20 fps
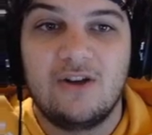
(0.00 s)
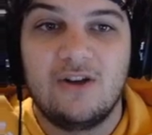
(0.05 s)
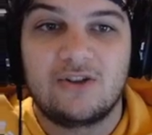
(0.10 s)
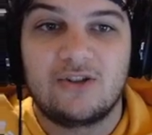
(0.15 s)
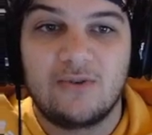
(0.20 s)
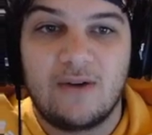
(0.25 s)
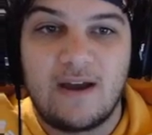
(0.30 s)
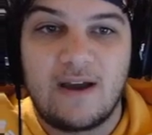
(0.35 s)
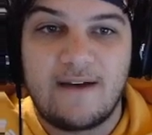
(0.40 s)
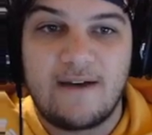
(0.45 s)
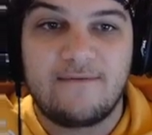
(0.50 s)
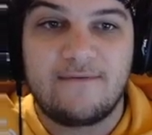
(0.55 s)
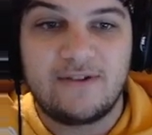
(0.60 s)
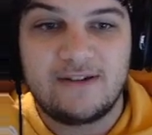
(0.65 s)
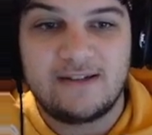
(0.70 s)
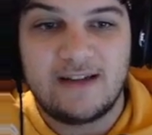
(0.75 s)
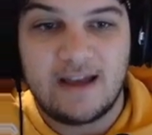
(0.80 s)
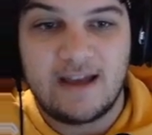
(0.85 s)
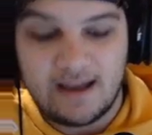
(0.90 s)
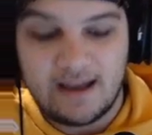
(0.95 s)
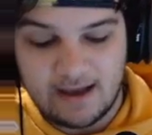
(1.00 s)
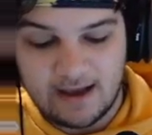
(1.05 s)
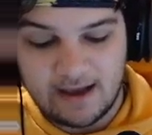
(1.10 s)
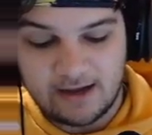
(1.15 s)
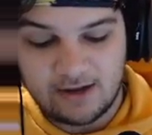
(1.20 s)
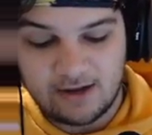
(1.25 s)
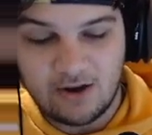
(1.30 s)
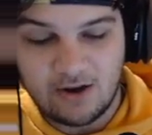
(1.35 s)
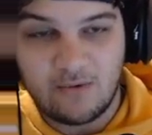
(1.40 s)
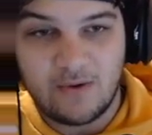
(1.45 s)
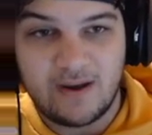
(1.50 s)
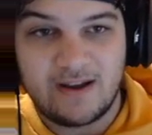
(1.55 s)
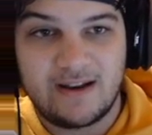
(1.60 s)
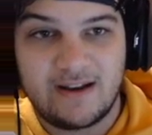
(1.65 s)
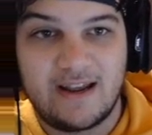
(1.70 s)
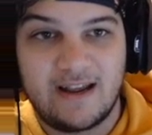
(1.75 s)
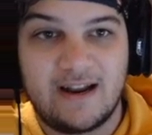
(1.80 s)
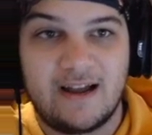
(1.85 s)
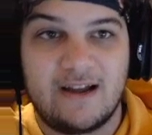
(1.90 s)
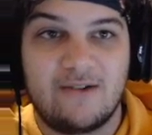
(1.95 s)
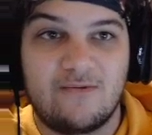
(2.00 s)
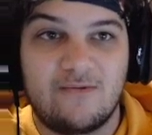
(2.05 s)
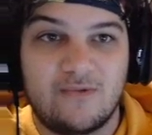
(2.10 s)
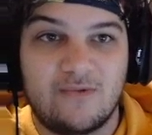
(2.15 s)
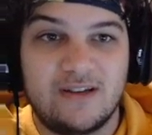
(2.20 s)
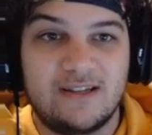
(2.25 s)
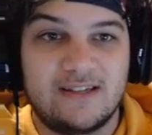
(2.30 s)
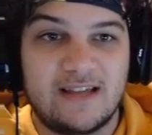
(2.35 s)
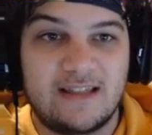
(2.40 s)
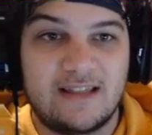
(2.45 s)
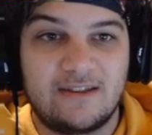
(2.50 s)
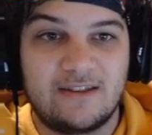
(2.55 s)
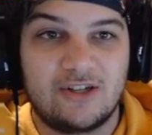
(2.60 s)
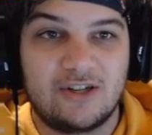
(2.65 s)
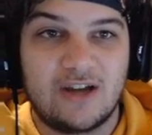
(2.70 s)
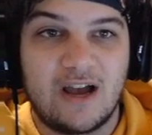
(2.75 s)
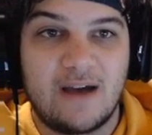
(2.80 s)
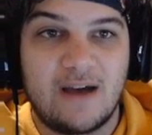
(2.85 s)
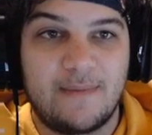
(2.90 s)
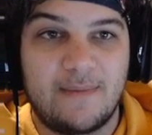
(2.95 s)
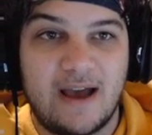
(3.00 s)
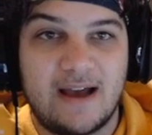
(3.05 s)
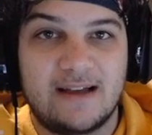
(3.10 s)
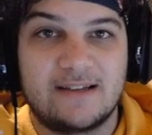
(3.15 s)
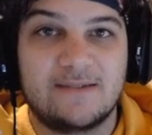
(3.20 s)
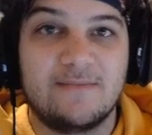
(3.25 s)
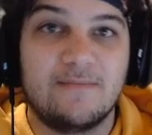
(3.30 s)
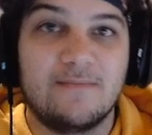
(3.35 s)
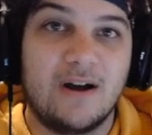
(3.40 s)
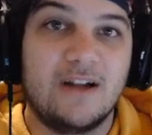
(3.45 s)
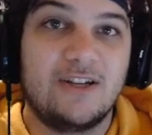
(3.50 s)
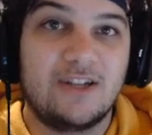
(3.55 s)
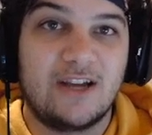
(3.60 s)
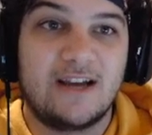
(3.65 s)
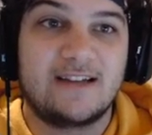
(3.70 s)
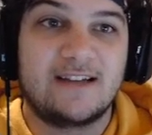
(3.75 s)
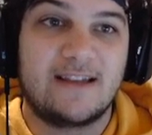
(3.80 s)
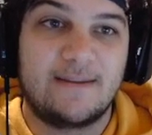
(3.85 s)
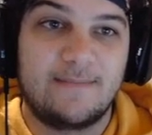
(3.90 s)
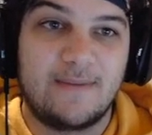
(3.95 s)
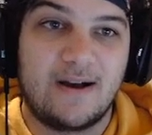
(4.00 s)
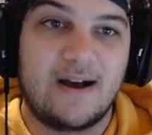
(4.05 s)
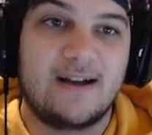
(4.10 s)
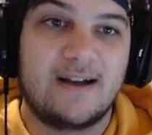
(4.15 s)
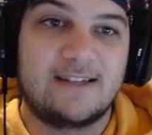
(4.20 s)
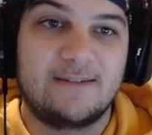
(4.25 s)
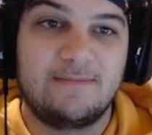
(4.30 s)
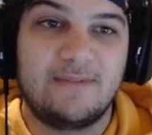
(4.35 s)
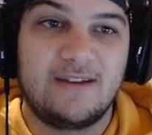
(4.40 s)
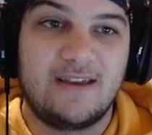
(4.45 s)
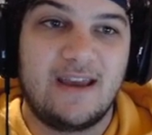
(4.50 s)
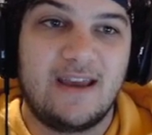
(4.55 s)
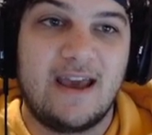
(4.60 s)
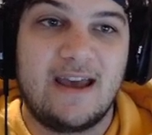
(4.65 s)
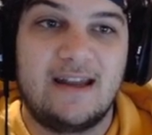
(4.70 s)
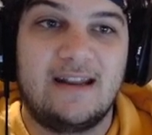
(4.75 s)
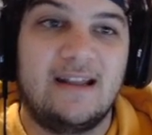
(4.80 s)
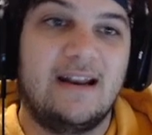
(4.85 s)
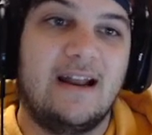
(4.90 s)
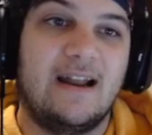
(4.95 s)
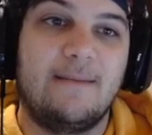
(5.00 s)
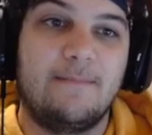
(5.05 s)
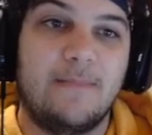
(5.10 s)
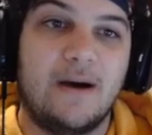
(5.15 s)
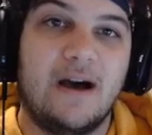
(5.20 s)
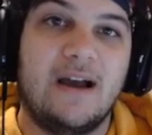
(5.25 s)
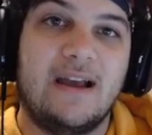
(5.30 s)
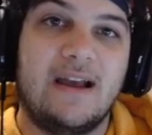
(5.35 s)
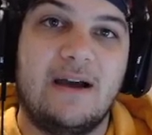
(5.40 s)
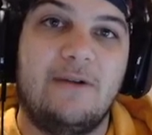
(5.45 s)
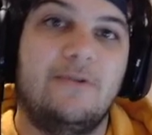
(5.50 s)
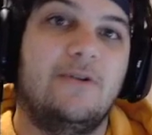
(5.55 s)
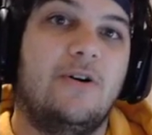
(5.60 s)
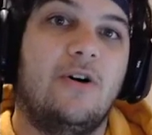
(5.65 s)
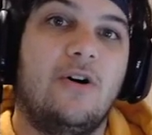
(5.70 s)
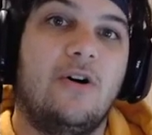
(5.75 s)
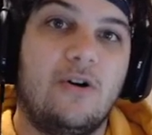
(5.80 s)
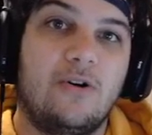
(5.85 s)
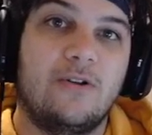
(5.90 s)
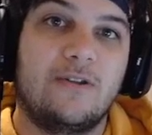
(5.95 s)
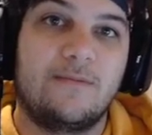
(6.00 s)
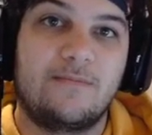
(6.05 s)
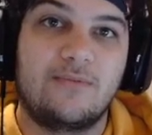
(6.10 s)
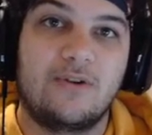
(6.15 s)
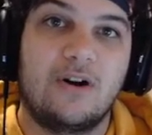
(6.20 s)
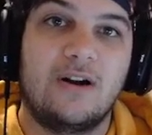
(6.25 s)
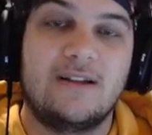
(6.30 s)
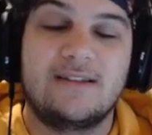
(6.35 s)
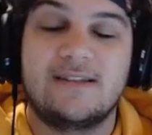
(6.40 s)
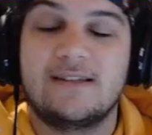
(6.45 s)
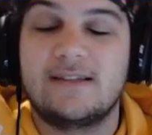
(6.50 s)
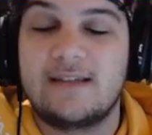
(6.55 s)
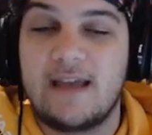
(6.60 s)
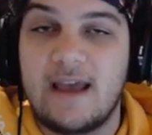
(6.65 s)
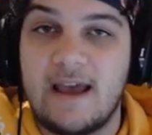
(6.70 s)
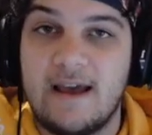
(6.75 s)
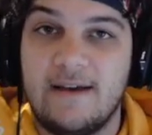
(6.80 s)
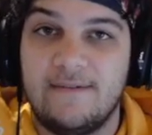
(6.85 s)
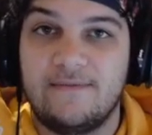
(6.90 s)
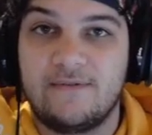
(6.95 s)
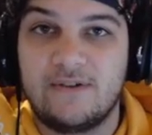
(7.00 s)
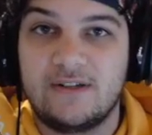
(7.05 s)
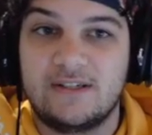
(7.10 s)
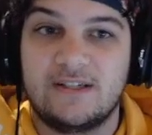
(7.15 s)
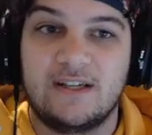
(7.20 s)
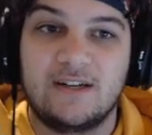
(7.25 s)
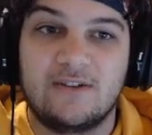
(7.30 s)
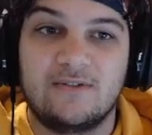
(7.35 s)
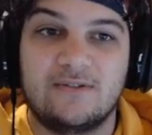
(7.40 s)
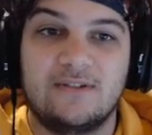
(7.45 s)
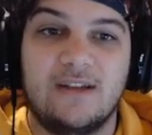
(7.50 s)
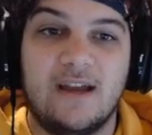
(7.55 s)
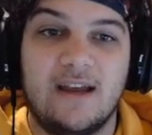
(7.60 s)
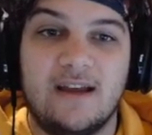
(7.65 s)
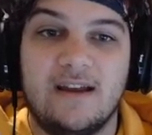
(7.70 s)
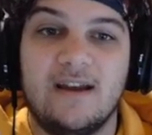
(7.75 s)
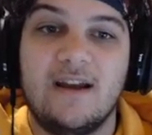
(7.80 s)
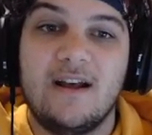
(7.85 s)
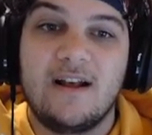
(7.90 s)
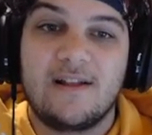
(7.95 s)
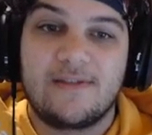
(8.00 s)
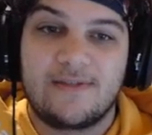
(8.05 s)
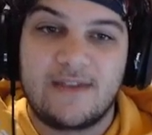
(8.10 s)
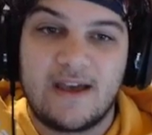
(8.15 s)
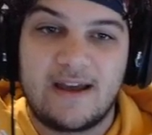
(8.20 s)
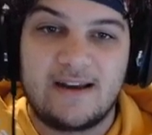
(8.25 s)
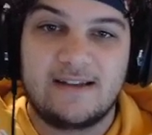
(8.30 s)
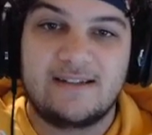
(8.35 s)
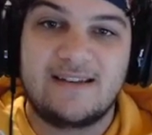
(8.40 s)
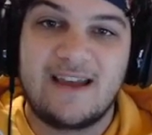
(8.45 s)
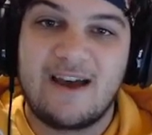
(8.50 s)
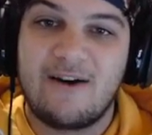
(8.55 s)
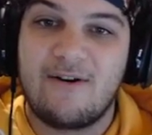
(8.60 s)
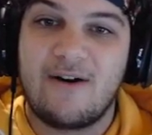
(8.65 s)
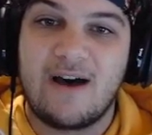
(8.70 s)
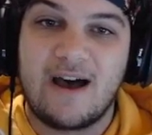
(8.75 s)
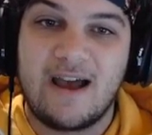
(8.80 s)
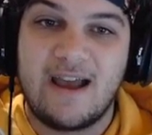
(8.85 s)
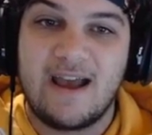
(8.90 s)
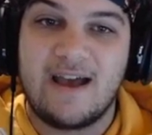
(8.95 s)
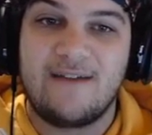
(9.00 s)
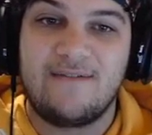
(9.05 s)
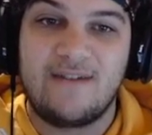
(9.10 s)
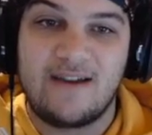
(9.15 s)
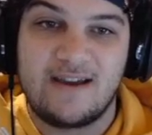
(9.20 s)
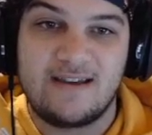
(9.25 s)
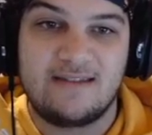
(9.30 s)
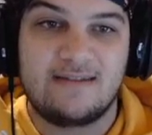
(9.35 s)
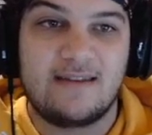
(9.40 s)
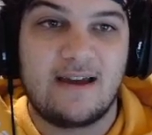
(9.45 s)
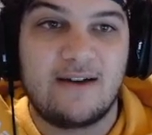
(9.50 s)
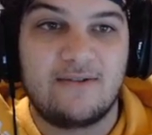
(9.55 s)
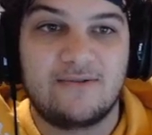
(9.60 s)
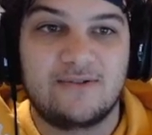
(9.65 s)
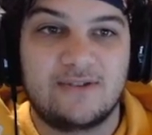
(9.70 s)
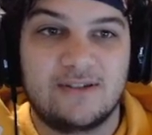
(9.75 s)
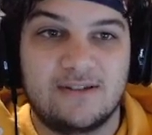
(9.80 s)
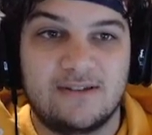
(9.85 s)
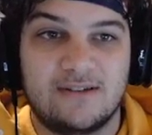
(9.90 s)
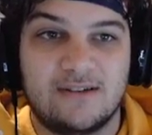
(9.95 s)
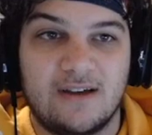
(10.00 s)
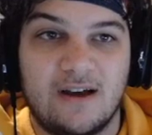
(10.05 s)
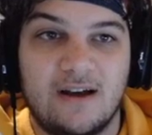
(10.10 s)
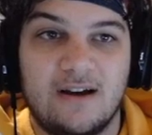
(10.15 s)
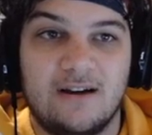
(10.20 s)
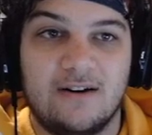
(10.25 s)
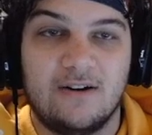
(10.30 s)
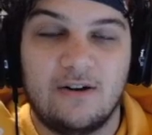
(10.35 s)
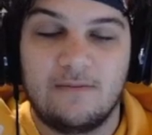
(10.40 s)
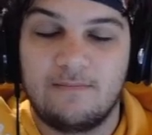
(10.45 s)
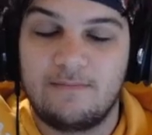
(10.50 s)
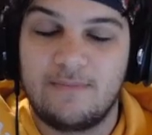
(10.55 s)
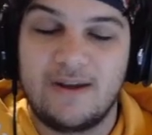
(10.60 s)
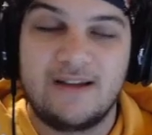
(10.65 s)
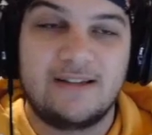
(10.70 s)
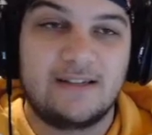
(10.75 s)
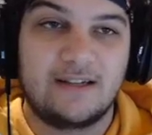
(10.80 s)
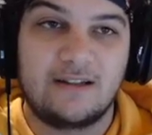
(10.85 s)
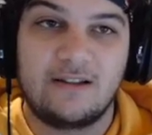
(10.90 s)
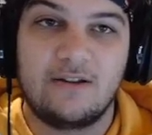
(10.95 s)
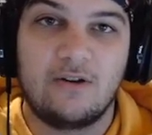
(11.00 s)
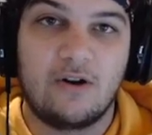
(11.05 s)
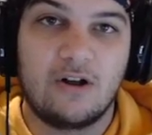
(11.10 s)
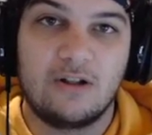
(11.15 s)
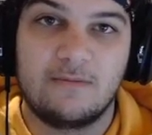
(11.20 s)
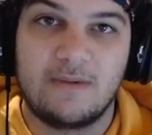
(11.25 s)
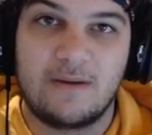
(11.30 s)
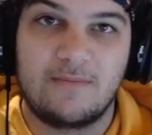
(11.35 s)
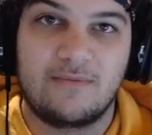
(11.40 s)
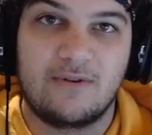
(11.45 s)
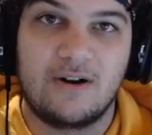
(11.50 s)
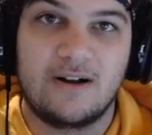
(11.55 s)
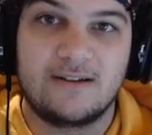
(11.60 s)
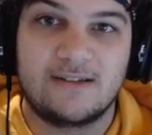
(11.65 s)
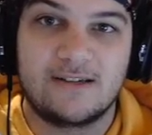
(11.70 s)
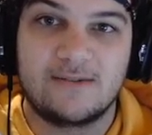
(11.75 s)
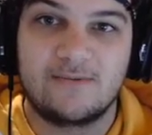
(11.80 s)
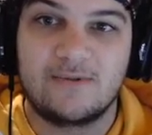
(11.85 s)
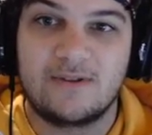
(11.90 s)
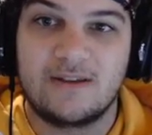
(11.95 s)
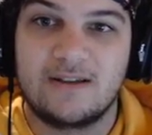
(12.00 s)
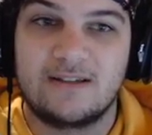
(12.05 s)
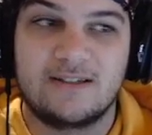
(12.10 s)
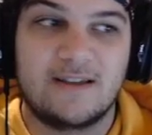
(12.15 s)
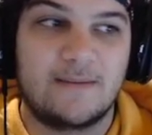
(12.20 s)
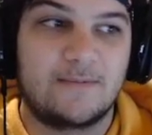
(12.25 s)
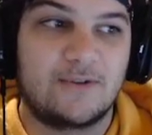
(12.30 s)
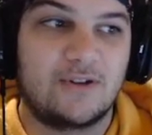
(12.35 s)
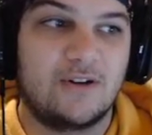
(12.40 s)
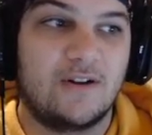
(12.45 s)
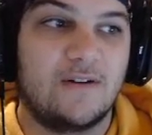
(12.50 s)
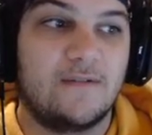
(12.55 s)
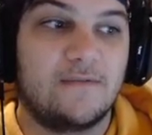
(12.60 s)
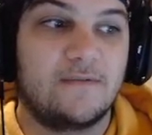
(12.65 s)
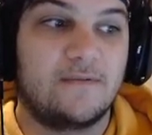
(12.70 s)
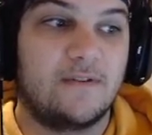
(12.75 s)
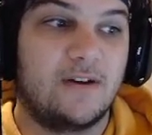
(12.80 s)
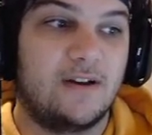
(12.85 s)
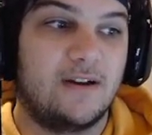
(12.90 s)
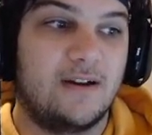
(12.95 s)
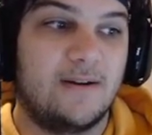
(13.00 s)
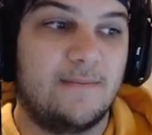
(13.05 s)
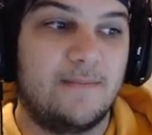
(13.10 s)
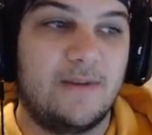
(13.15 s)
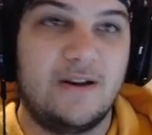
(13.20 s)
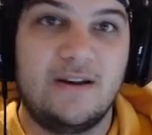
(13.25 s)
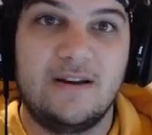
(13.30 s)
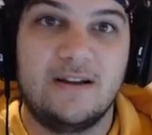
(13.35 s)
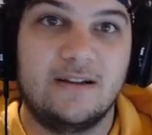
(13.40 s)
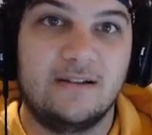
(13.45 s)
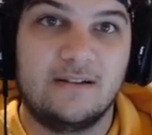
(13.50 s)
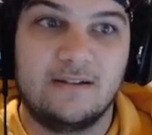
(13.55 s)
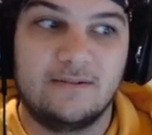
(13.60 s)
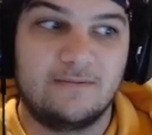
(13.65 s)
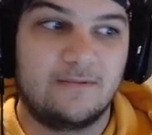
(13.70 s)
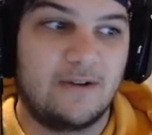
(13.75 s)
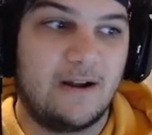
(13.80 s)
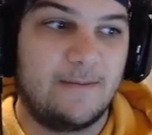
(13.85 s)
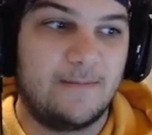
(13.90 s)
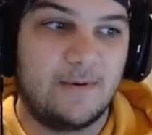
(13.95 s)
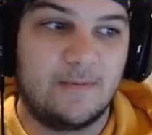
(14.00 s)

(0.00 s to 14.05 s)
So every day I go in and I reset the shop as much as I possibly can, and I buy out all the bronzes every single day. That is how I have 8,000s on basically all my bronzes, with the exception of Manila, right?